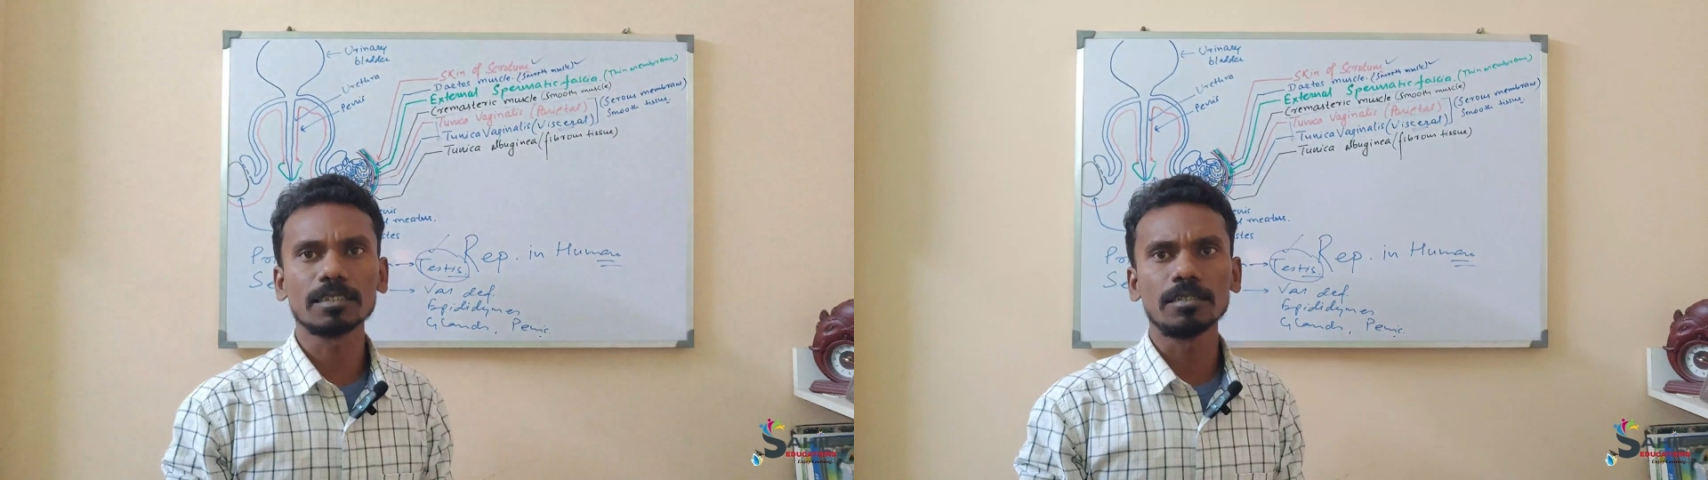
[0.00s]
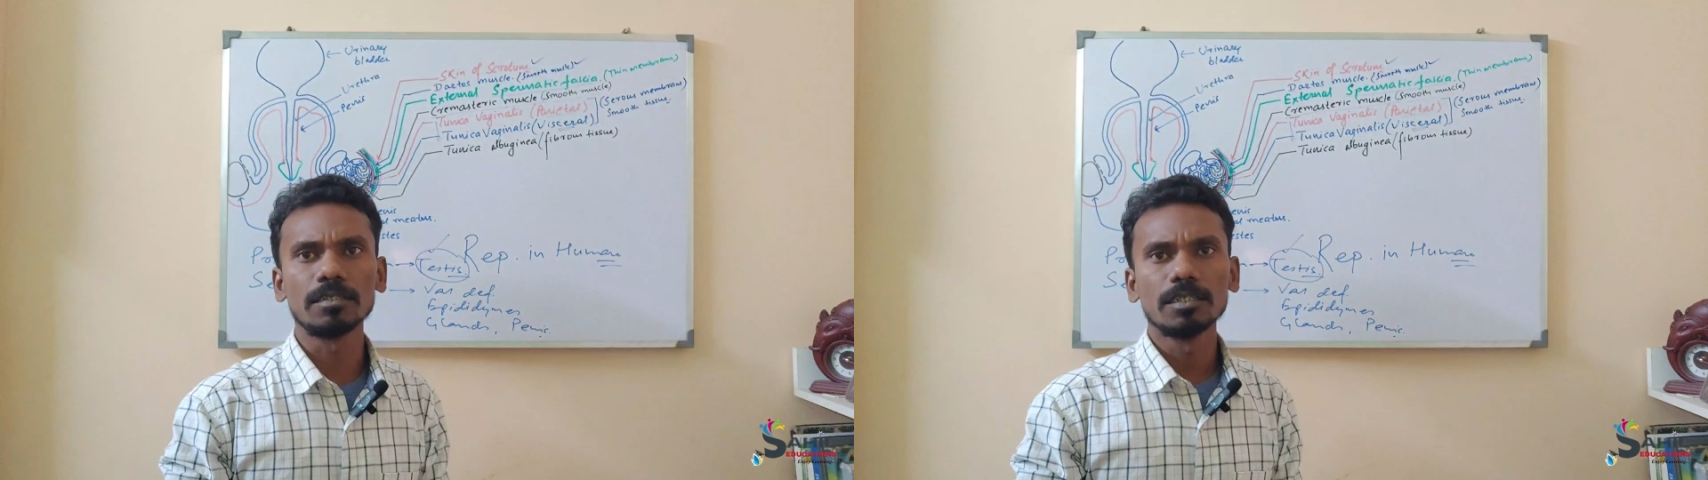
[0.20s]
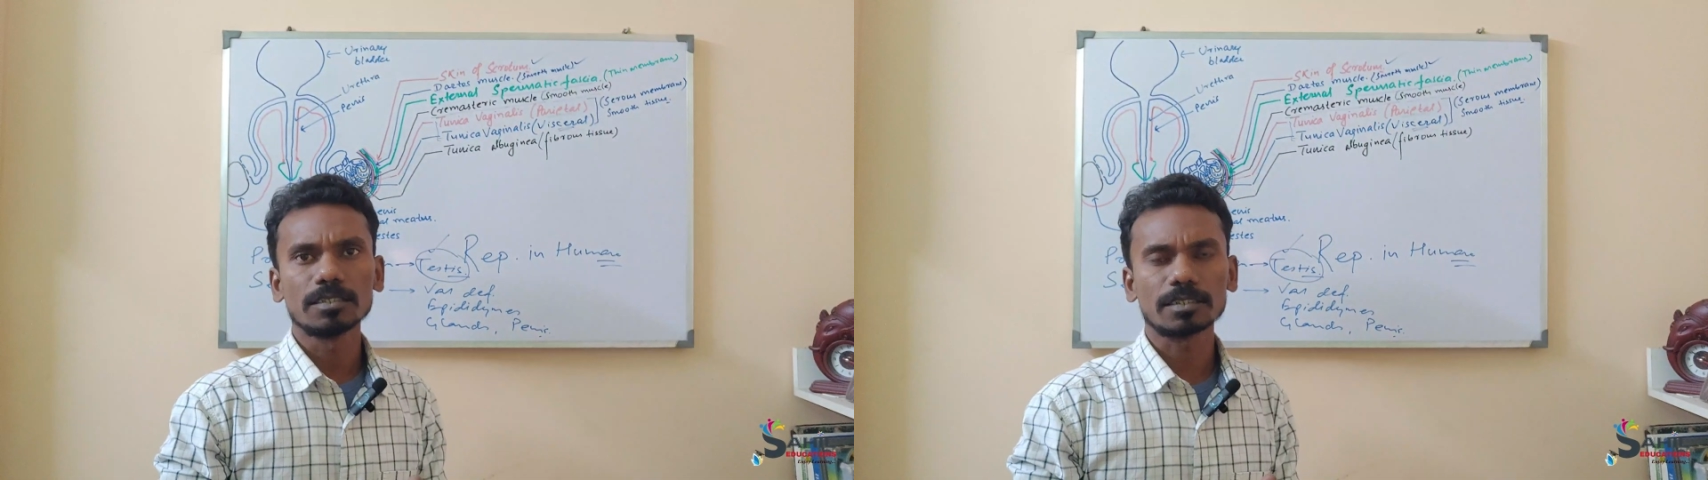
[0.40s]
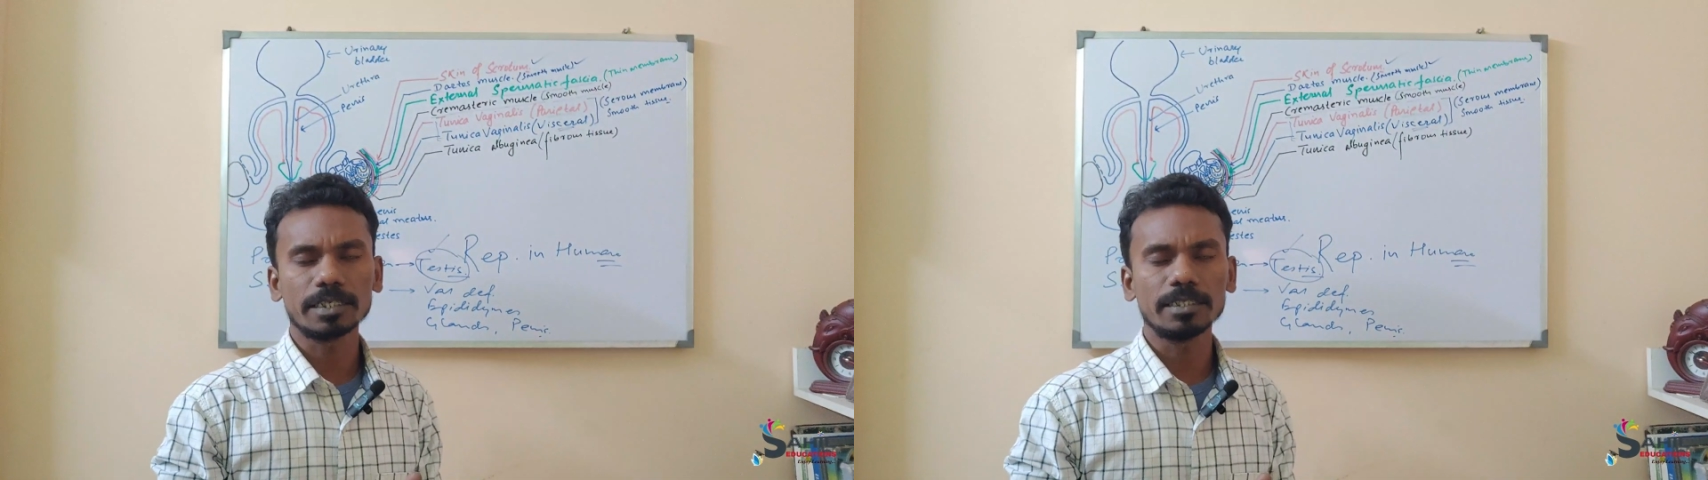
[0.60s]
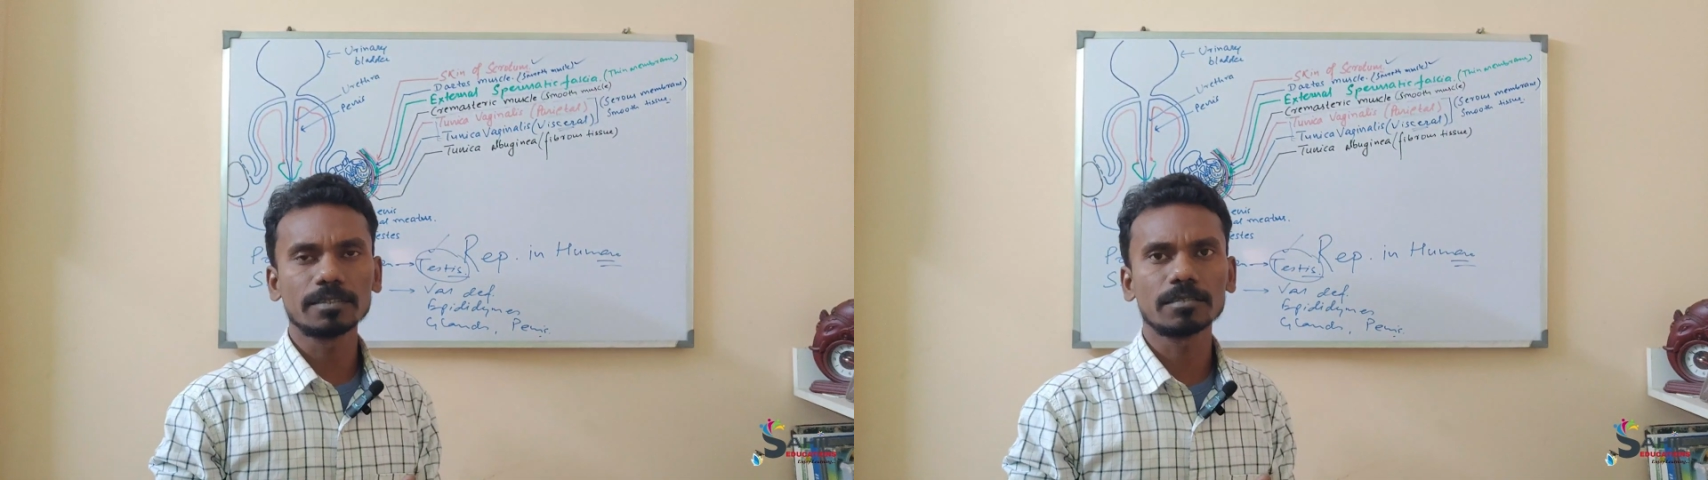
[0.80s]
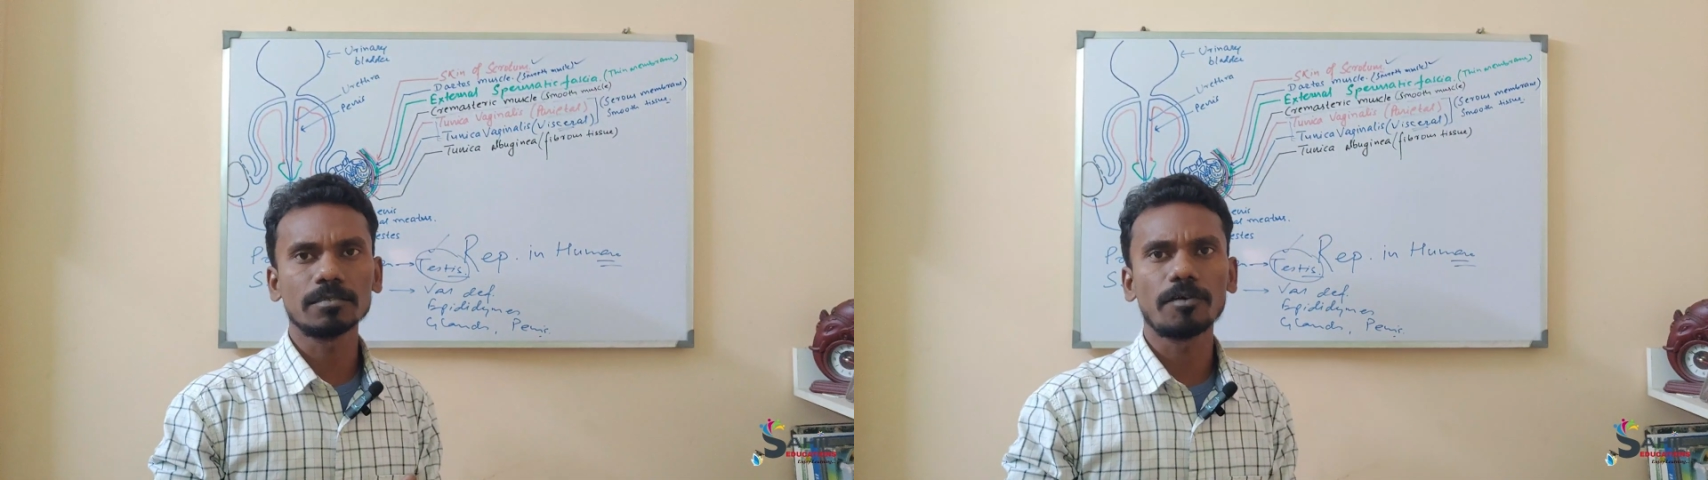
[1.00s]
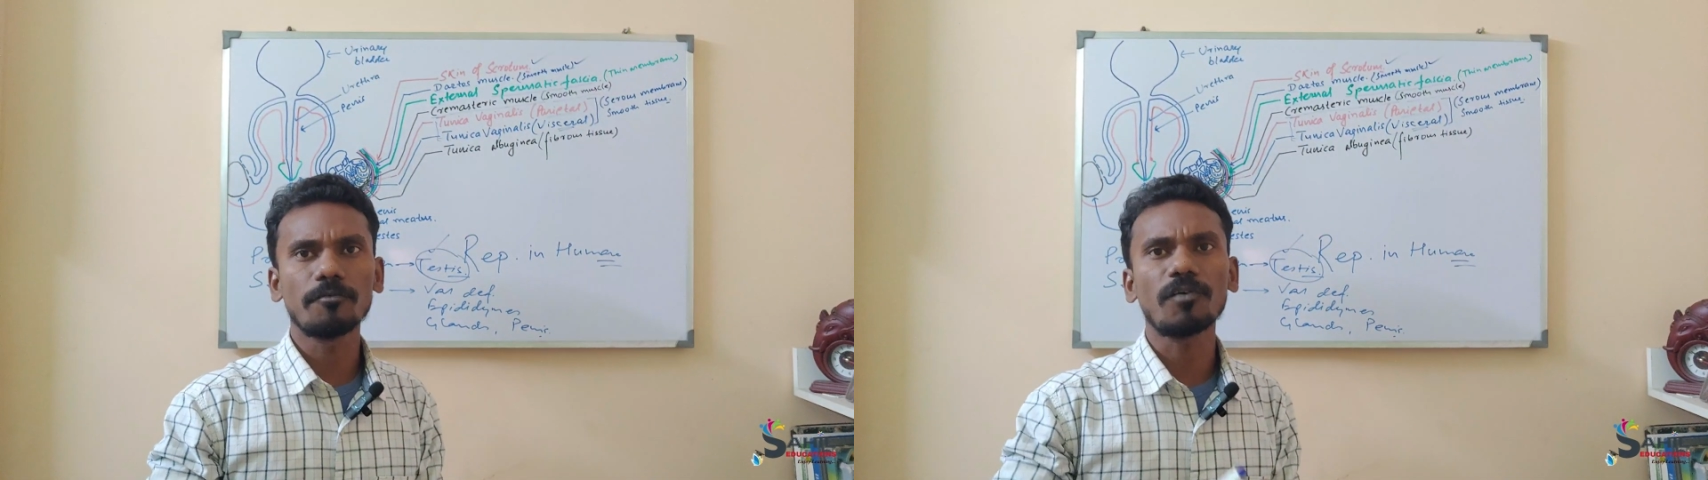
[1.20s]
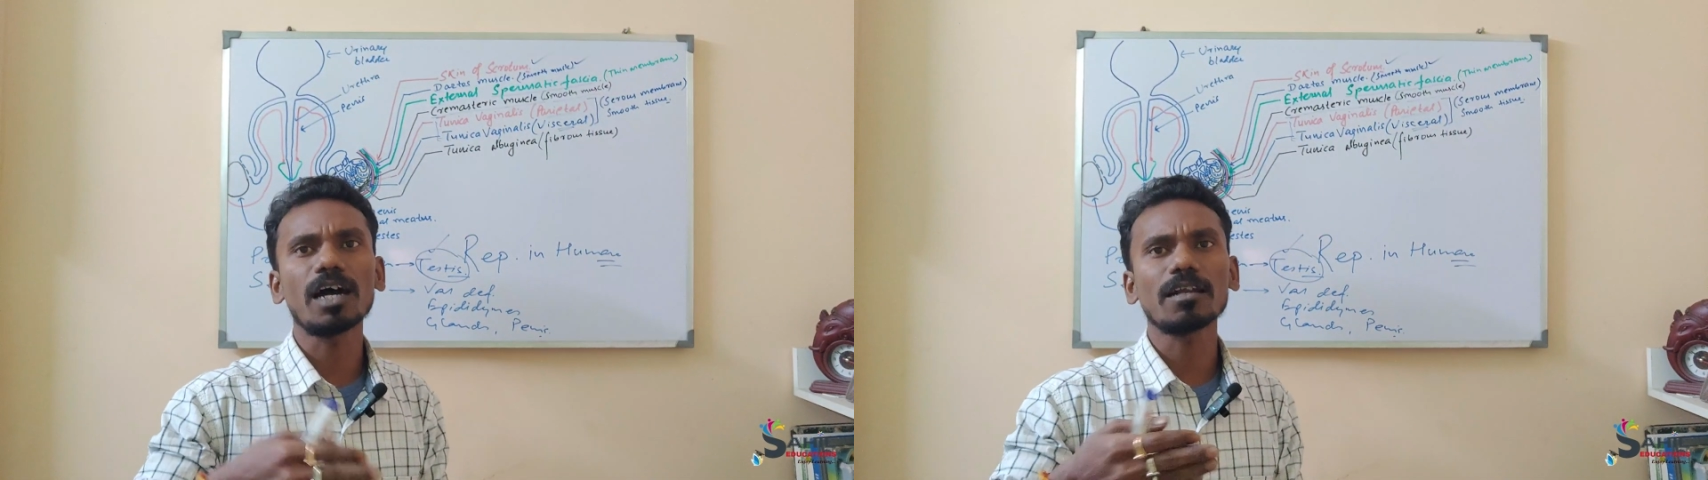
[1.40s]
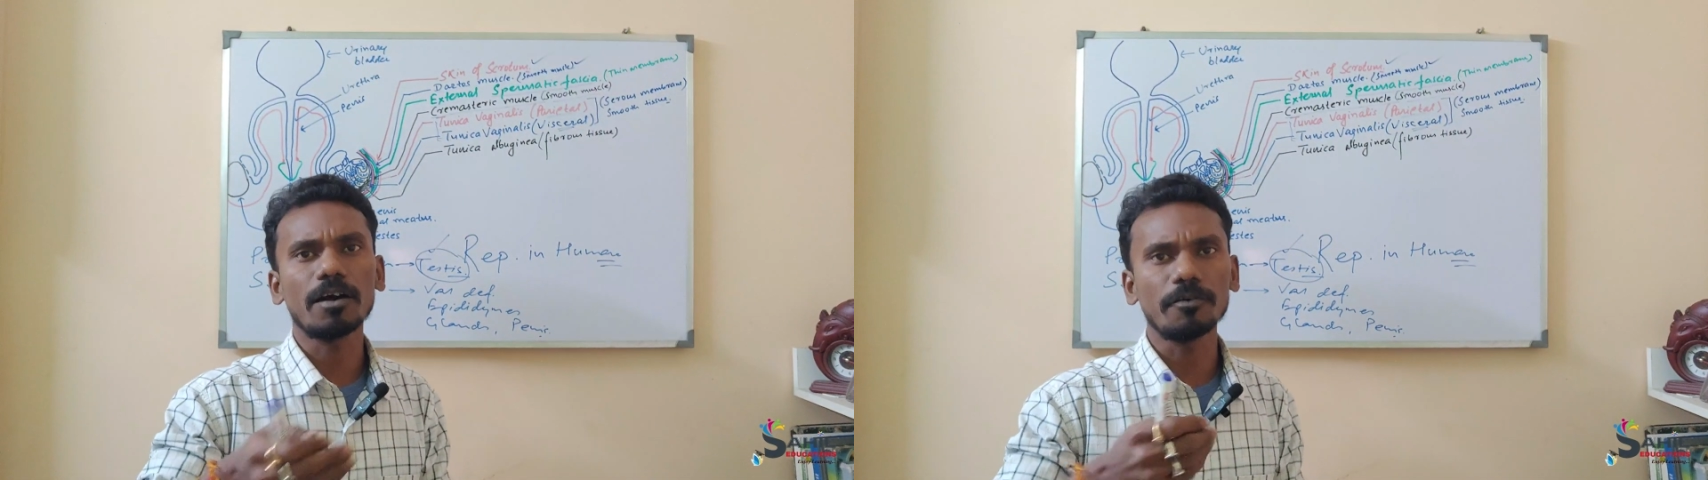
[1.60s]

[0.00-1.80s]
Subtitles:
far